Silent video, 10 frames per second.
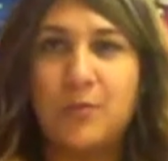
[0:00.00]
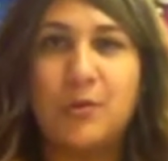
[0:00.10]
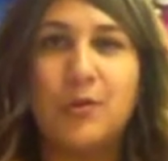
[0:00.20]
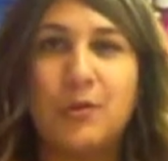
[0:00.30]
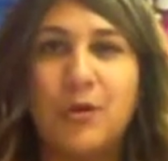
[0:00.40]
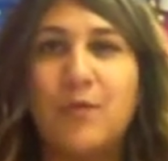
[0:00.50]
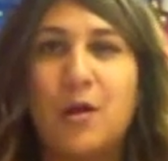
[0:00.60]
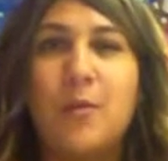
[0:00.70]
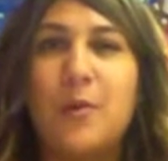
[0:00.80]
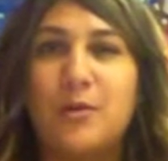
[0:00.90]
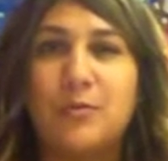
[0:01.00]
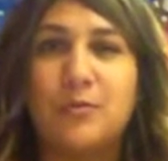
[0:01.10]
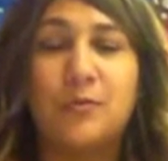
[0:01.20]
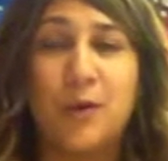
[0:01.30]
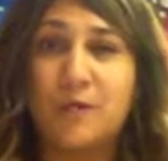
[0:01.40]
and the learning very much
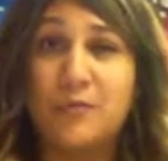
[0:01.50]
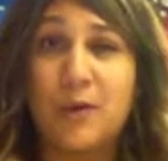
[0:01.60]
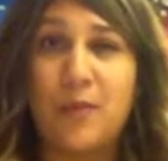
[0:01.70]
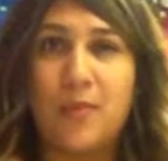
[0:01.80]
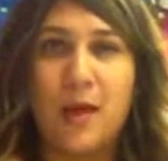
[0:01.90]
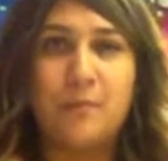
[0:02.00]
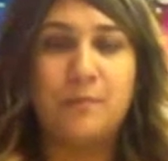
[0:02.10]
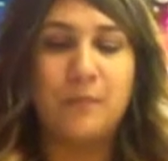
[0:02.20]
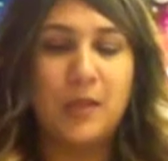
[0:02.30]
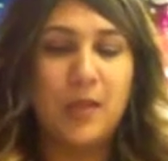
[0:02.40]
revolves around them.